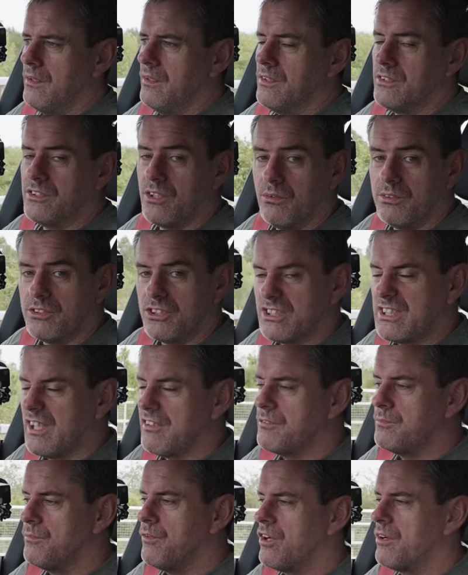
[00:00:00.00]
so we just
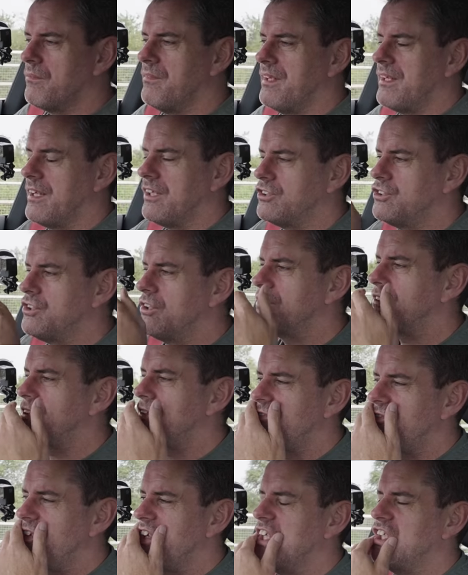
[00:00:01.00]
left the motorway there just
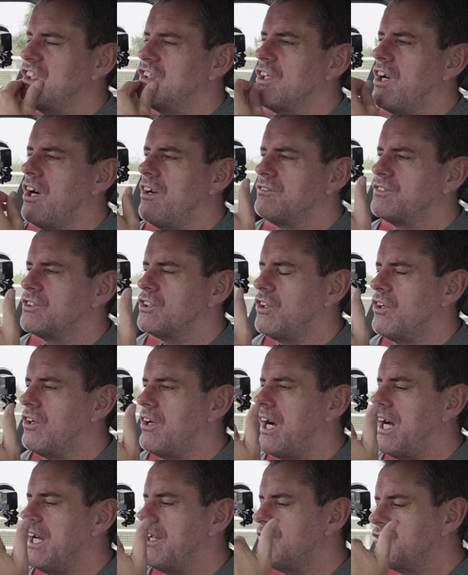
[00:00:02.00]
to finish off.
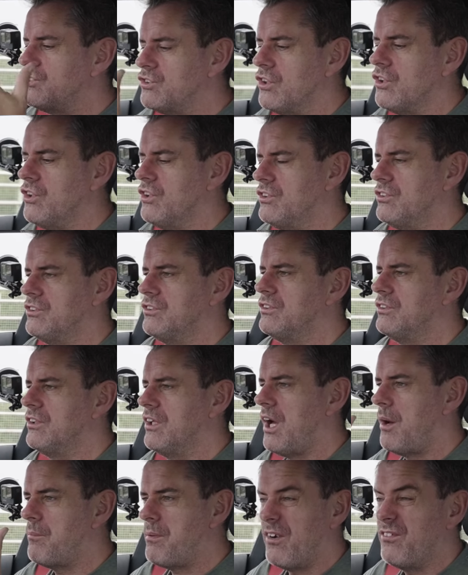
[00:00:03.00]
So I've done
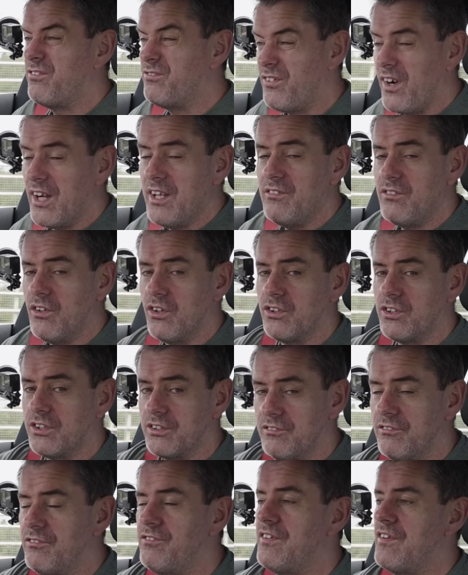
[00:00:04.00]
about
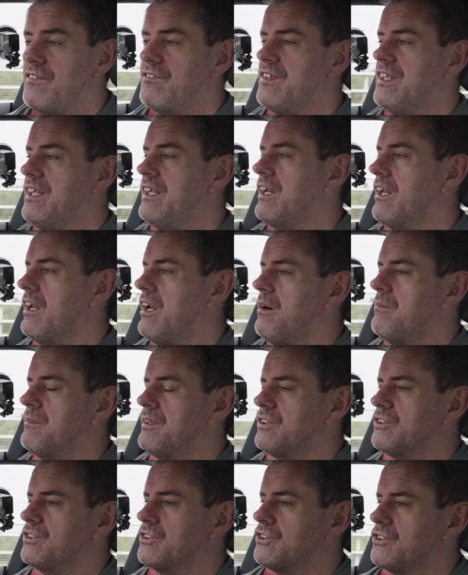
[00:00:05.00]
550
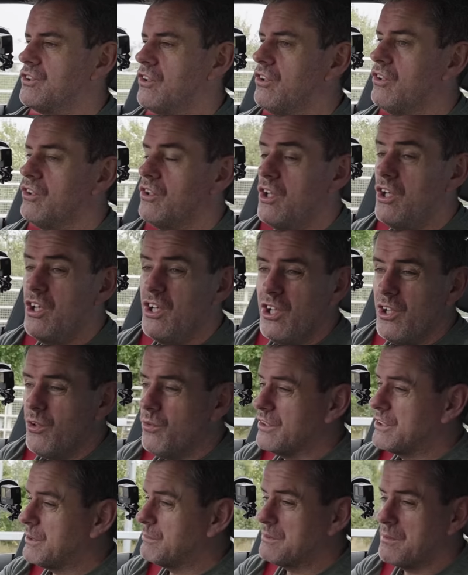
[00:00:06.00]
kilometers or so.
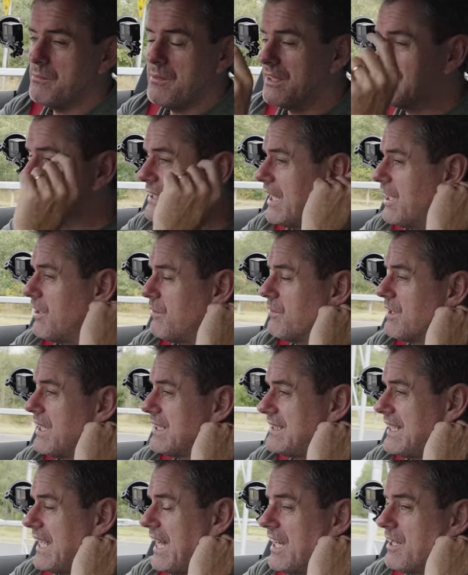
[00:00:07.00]
We went up to Mondello. We're
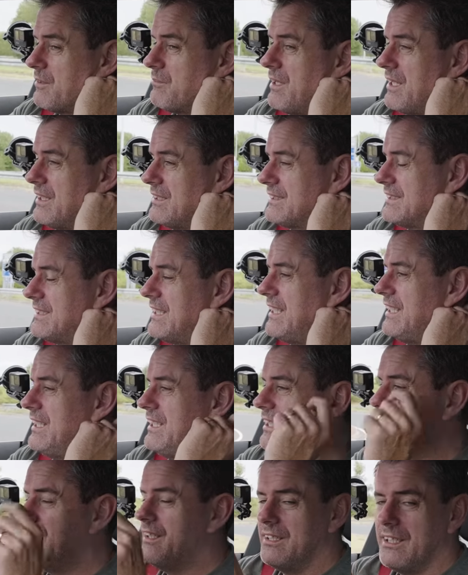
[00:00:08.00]
at the Adam
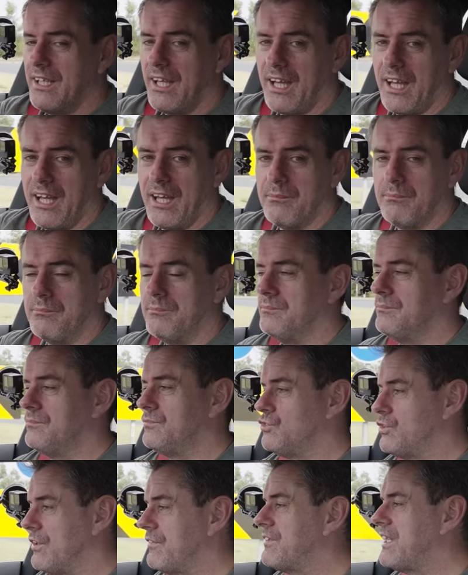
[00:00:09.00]

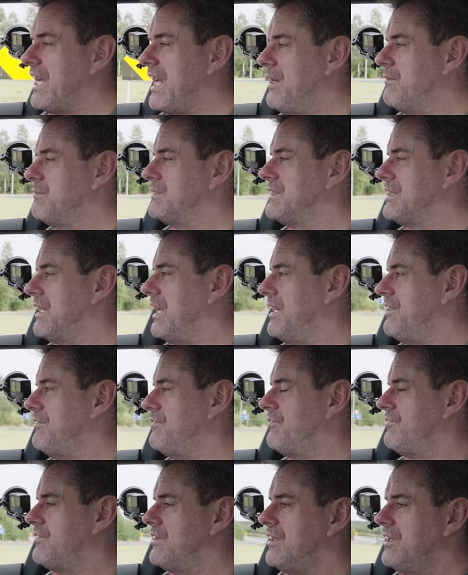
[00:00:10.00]
LZ Drift Games
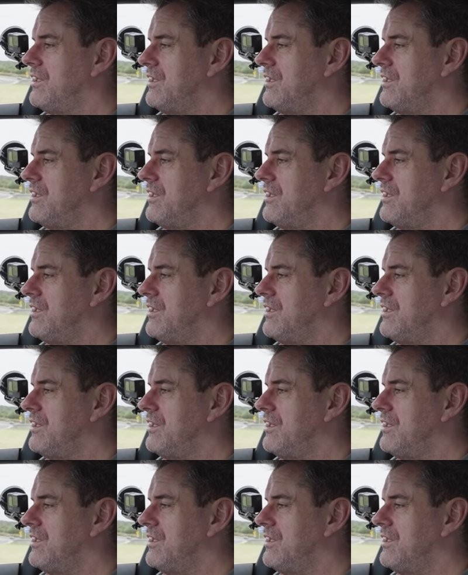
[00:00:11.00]
Life